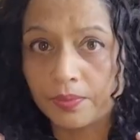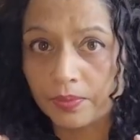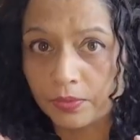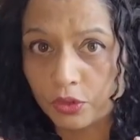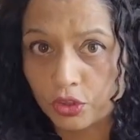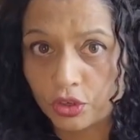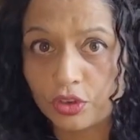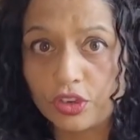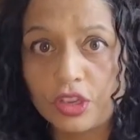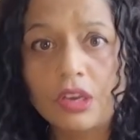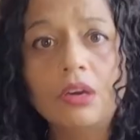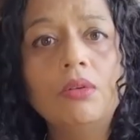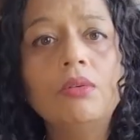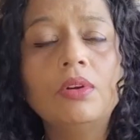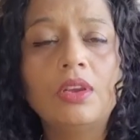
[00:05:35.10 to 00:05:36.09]
Should
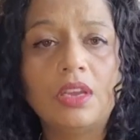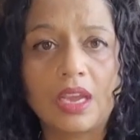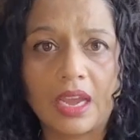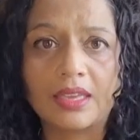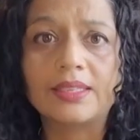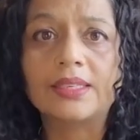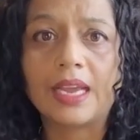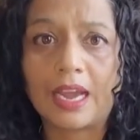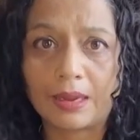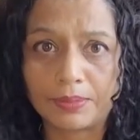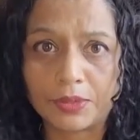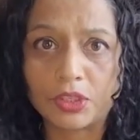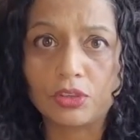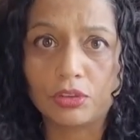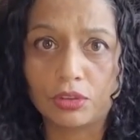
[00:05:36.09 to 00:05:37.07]
you? Yes,
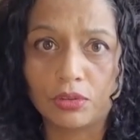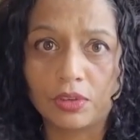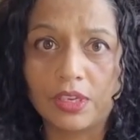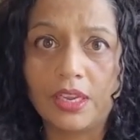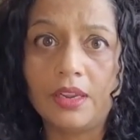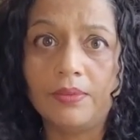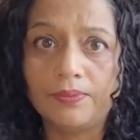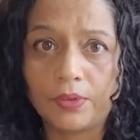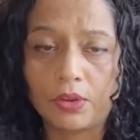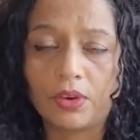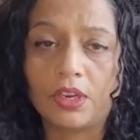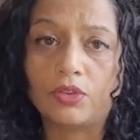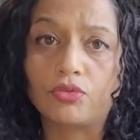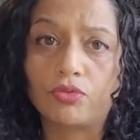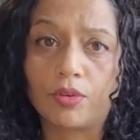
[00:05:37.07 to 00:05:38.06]
absolutely. You
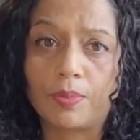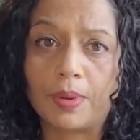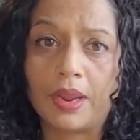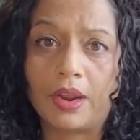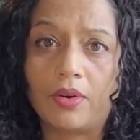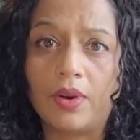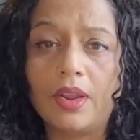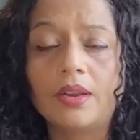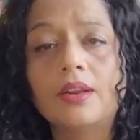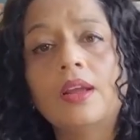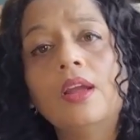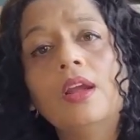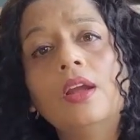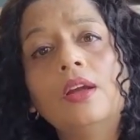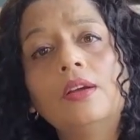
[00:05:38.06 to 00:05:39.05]
need to repair it.
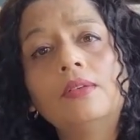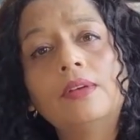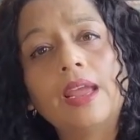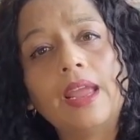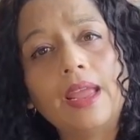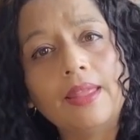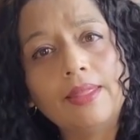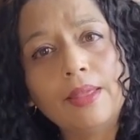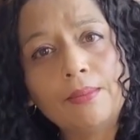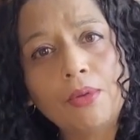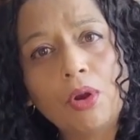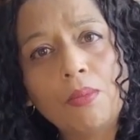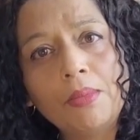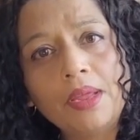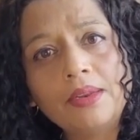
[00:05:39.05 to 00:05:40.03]
In the
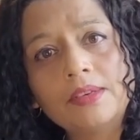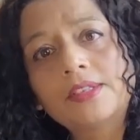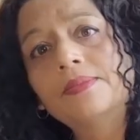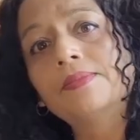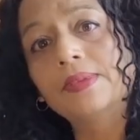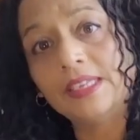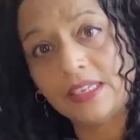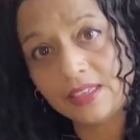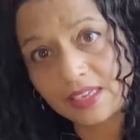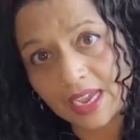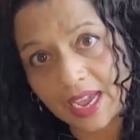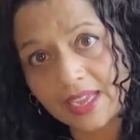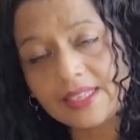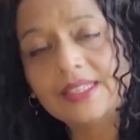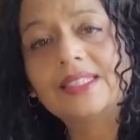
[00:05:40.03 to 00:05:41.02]
moment?
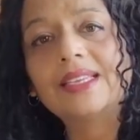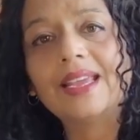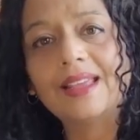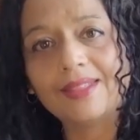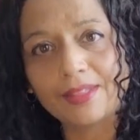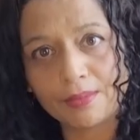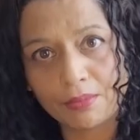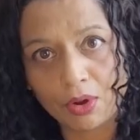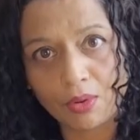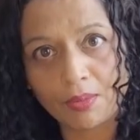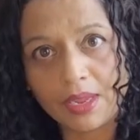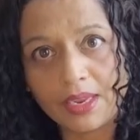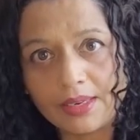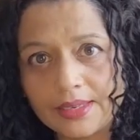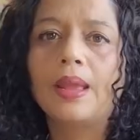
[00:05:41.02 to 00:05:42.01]
Yes, in the
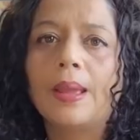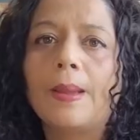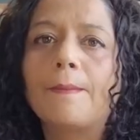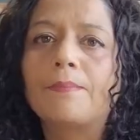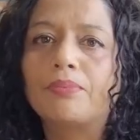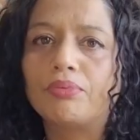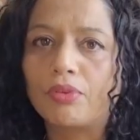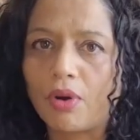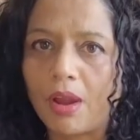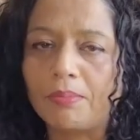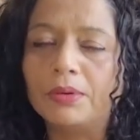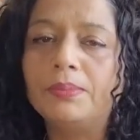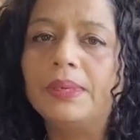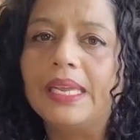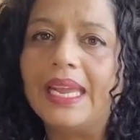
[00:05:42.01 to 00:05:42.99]
moment.
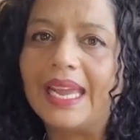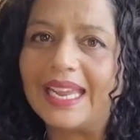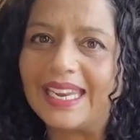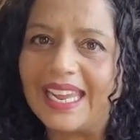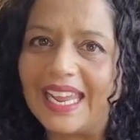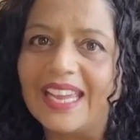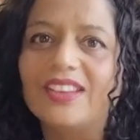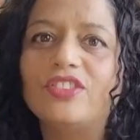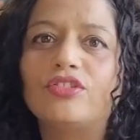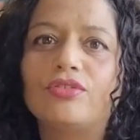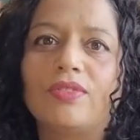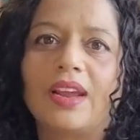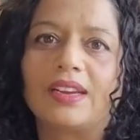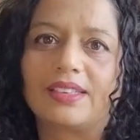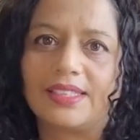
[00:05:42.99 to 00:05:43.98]
Probably an
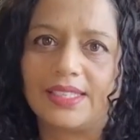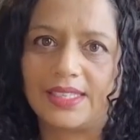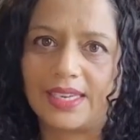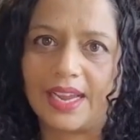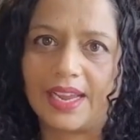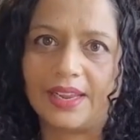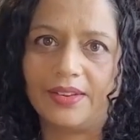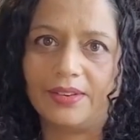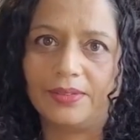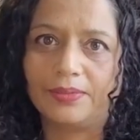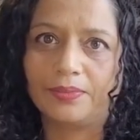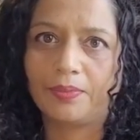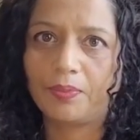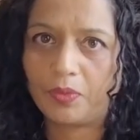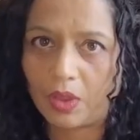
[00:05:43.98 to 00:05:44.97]
indirect style.
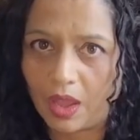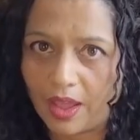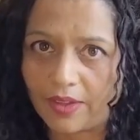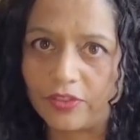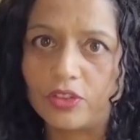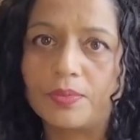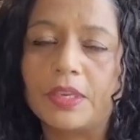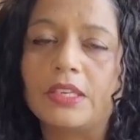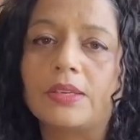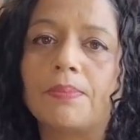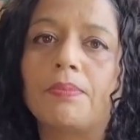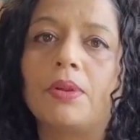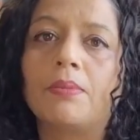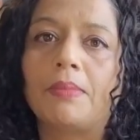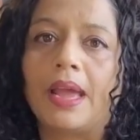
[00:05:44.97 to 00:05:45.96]
You have to be
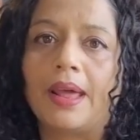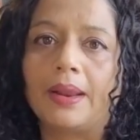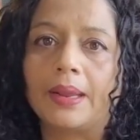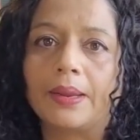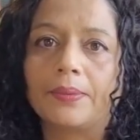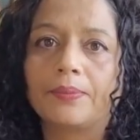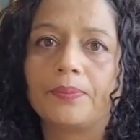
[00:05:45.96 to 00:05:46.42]
diplomatic.